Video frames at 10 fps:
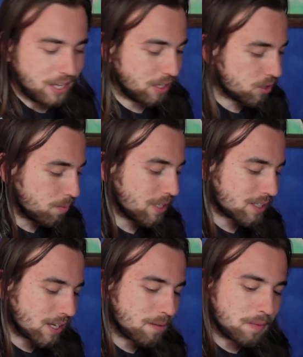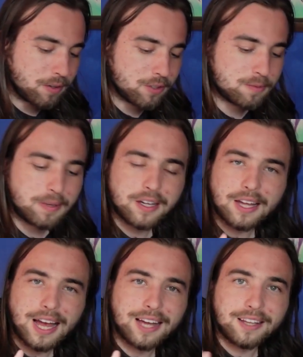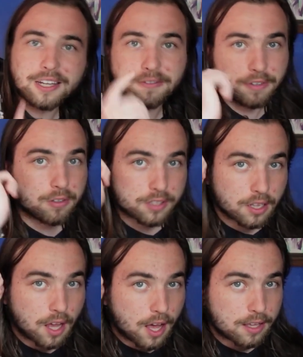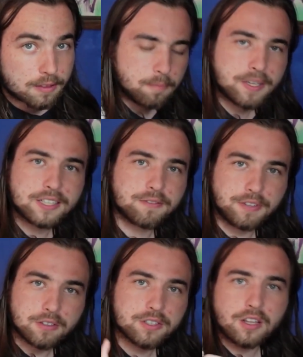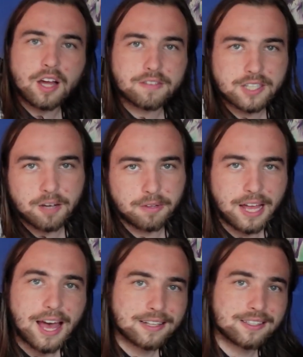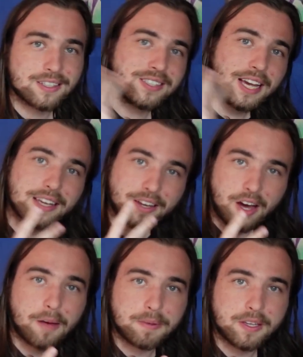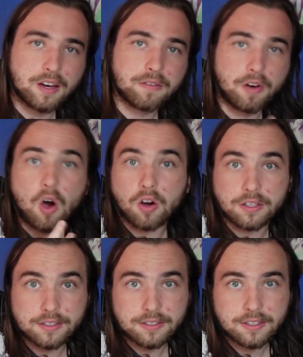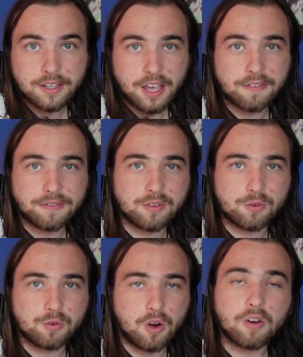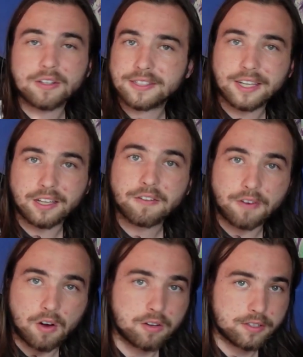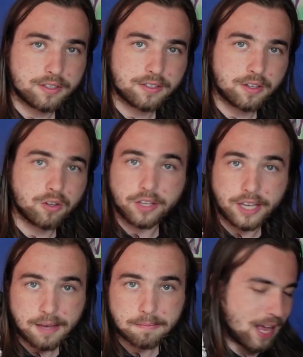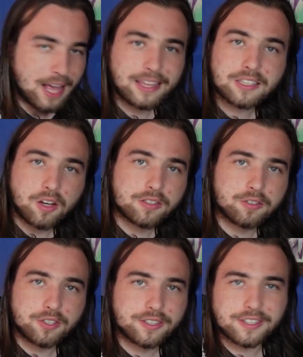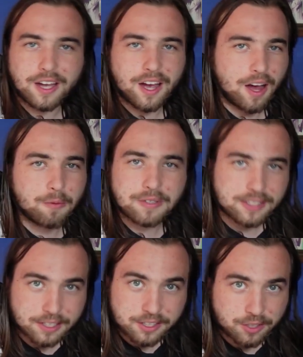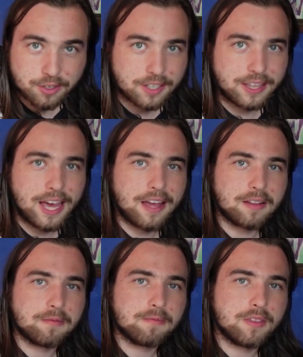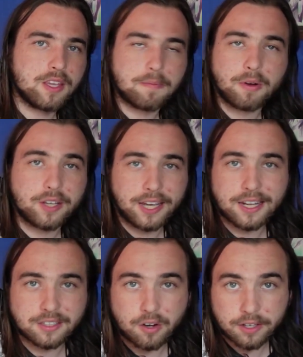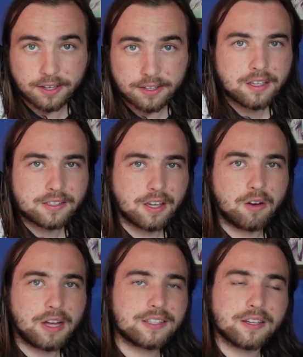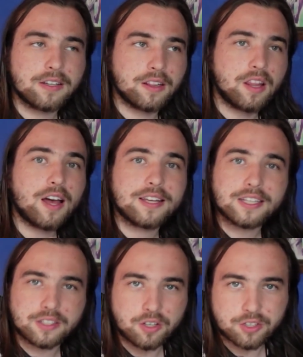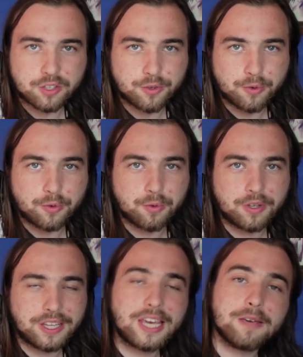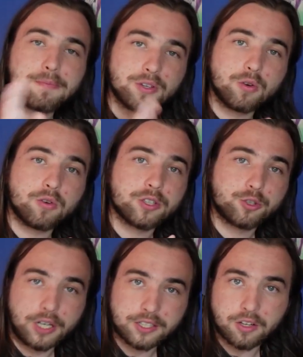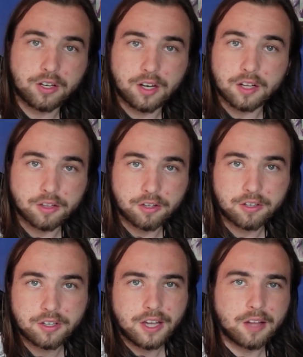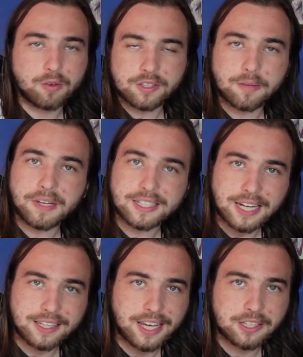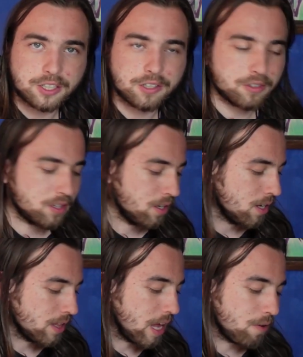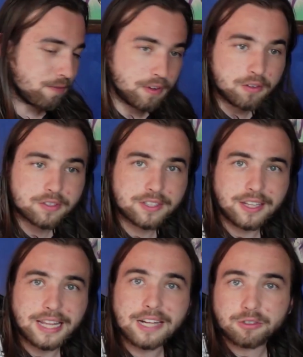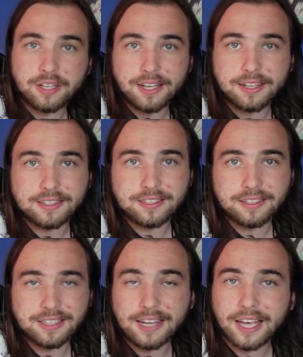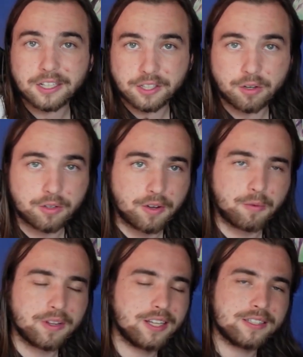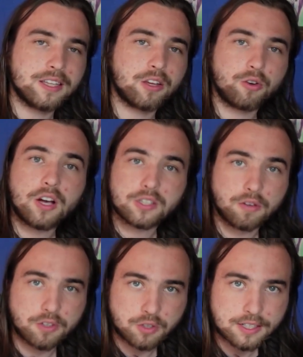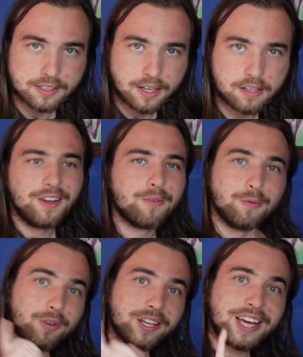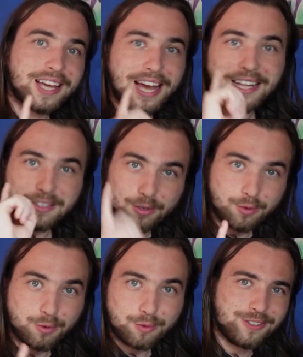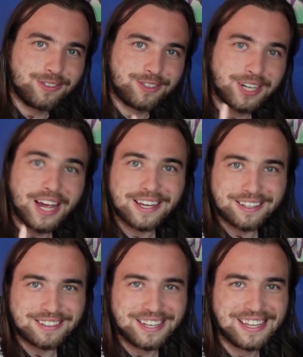It used to be a second Mirrors, but I liked Vils a lot because Vils a lot of the time will act as a second copy of ours if you aren't seeing enough R's early game. And that's also just a resist unit that the opponent can't target. So it's a lot easier to keep your Trickstar under in order to be a 10k shield. Now, Vils naturally gets 10k shield when he's in the cross overdress state. Ruling I had to check.